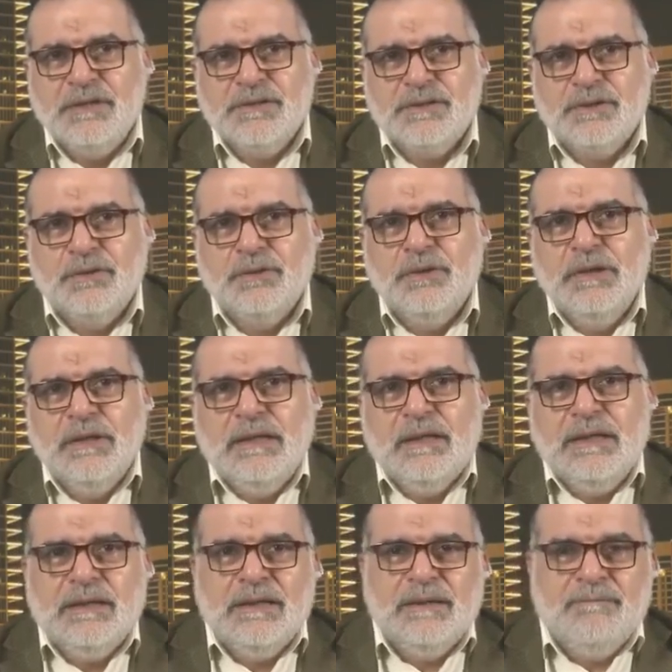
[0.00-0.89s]
So
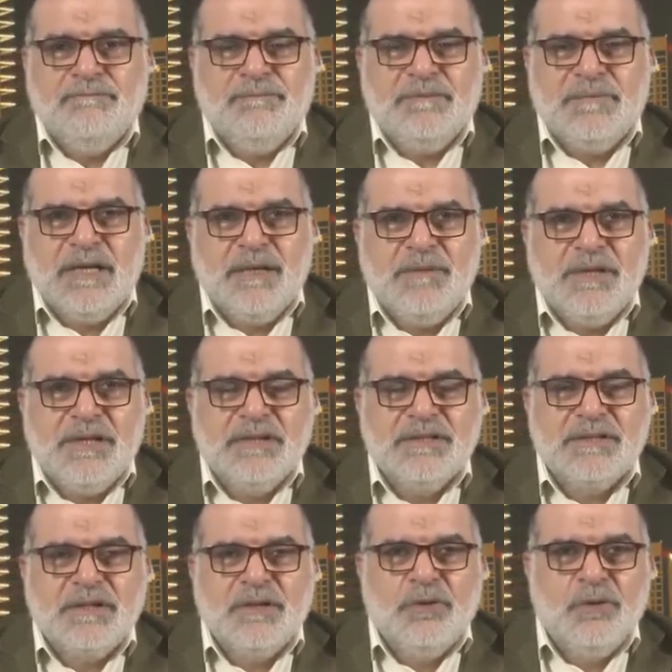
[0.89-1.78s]
the
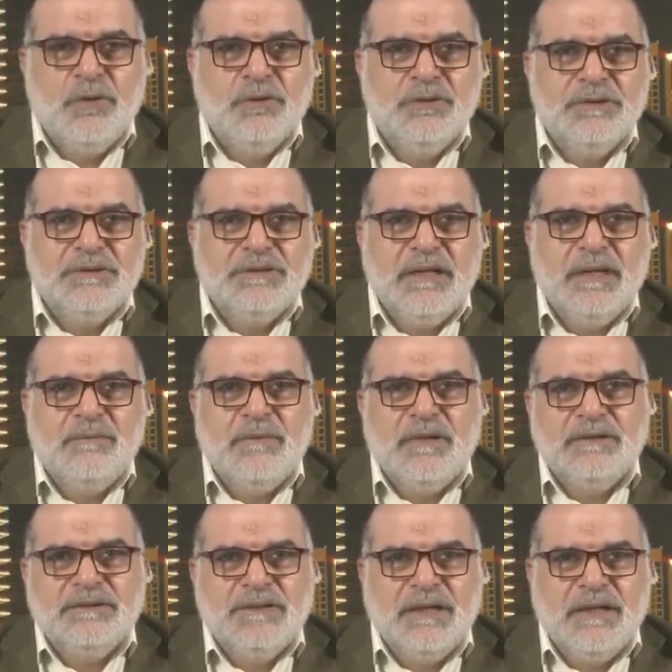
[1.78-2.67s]
Americans all the
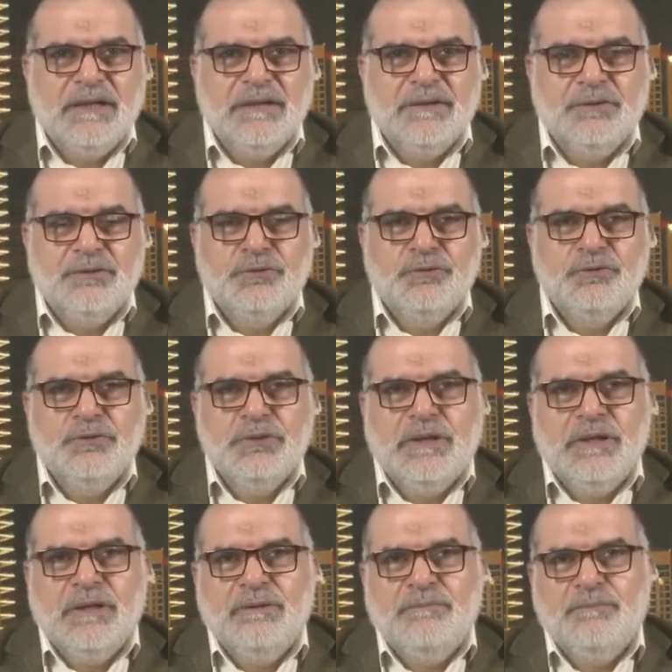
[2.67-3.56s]
time are trying
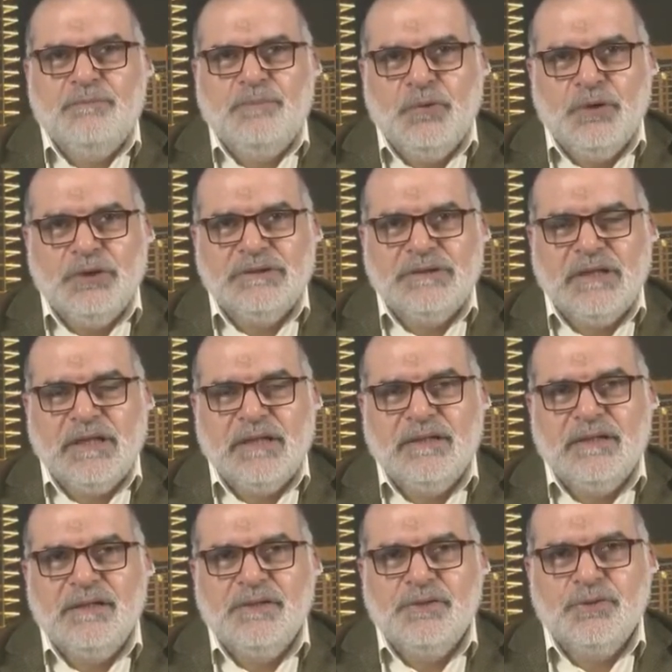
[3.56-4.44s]
to
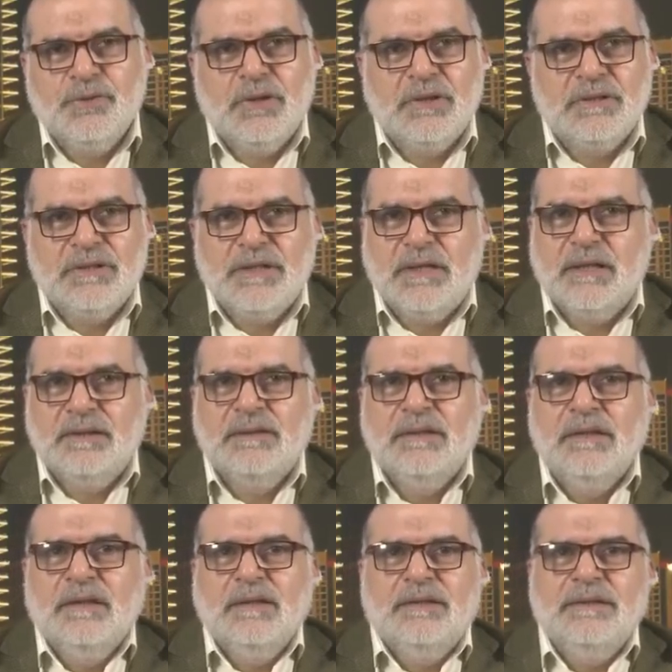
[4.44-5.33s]
portray the issue as
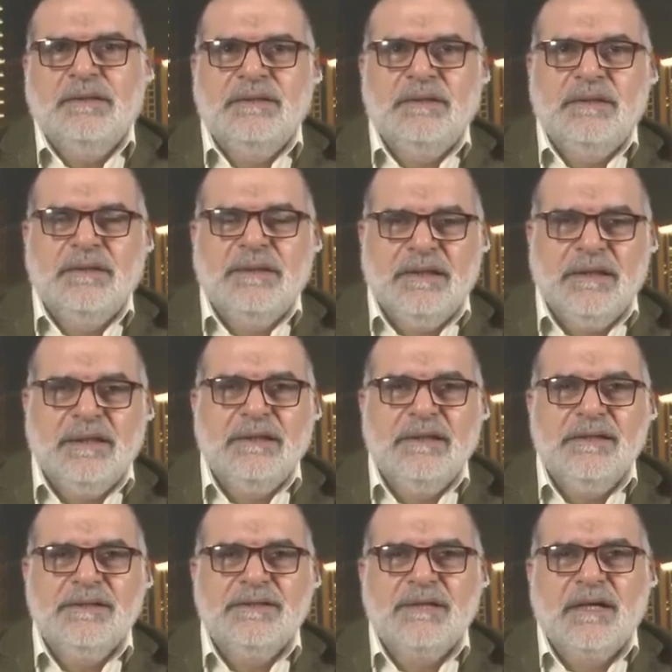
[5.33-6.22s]
that the
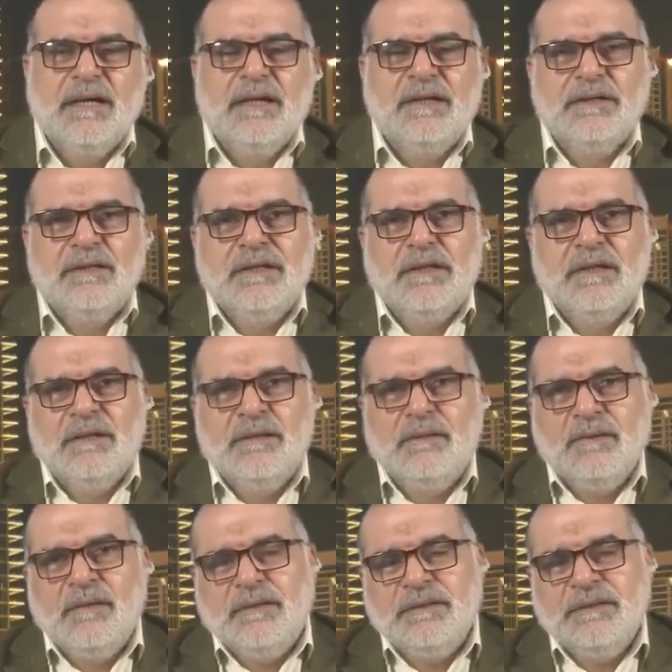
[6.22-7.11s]
Iranians are,
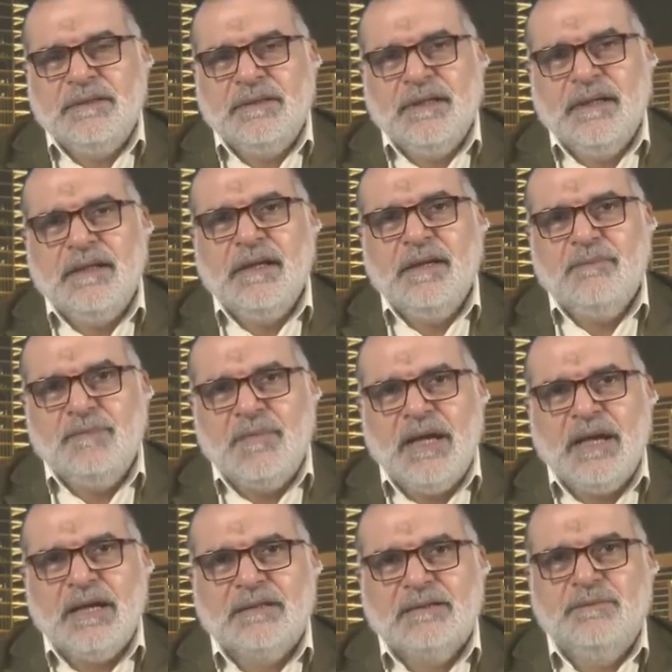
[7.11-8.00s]
the
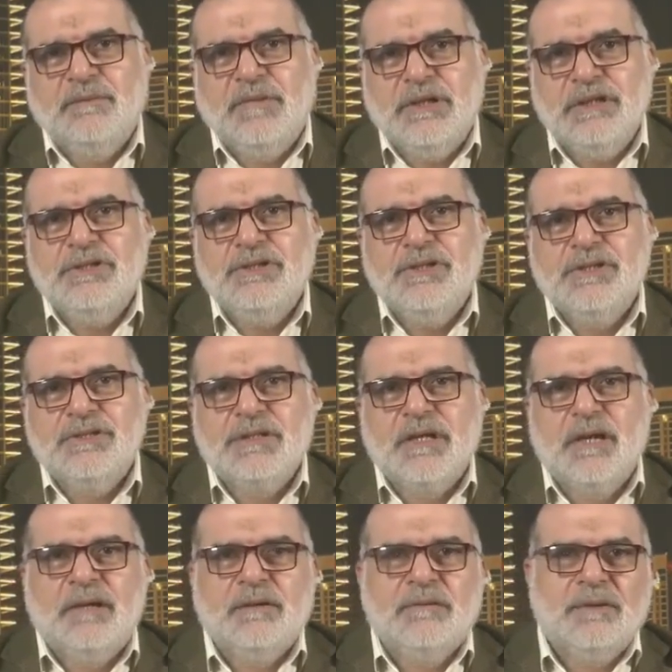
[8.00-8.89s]
Iranian-backed
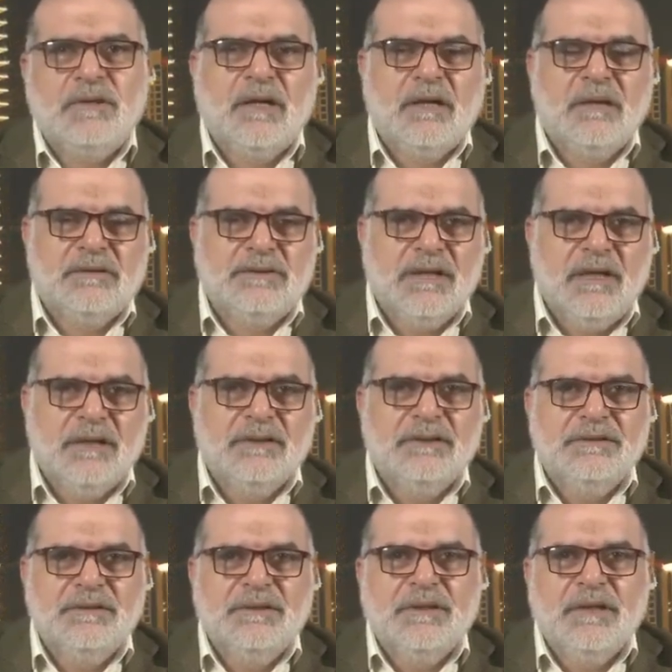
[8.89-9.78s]
militias are
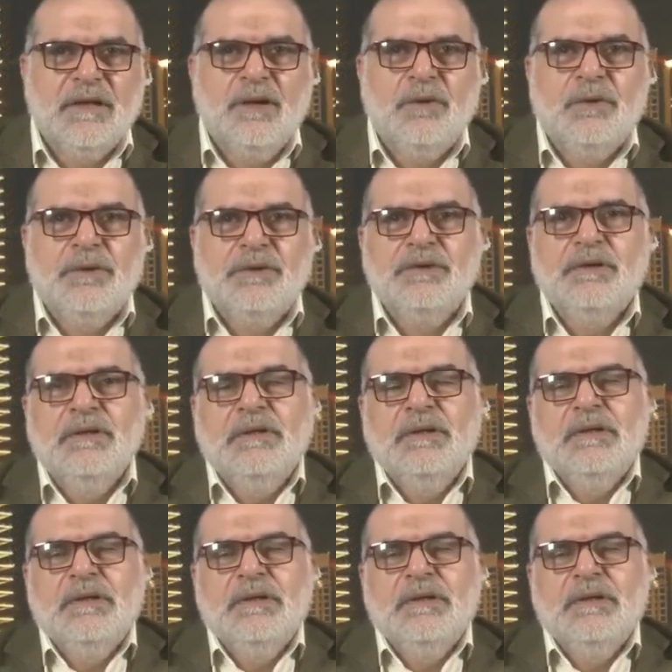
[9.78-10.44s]
targeting our